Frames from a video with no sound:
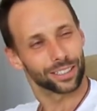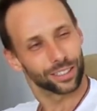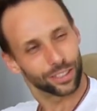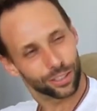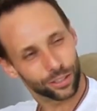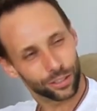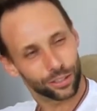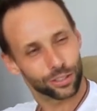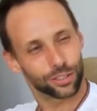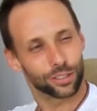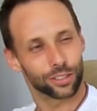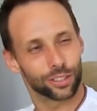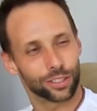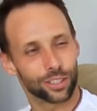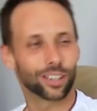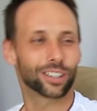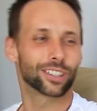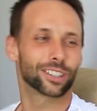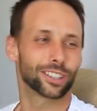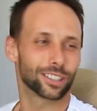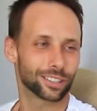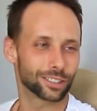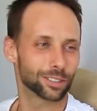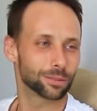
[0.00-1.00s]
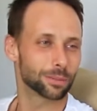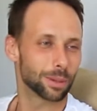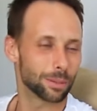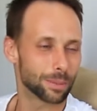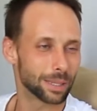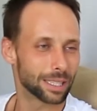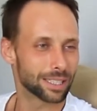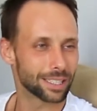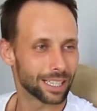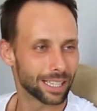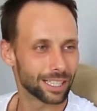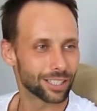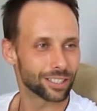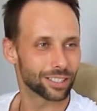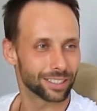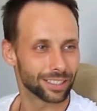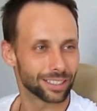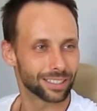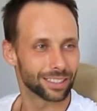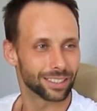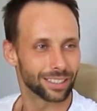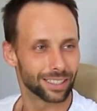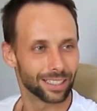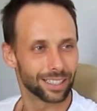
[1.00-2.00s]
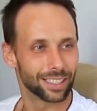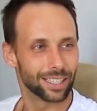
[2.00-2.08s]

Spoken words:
You know, you do yoga, I'll do my meditation, and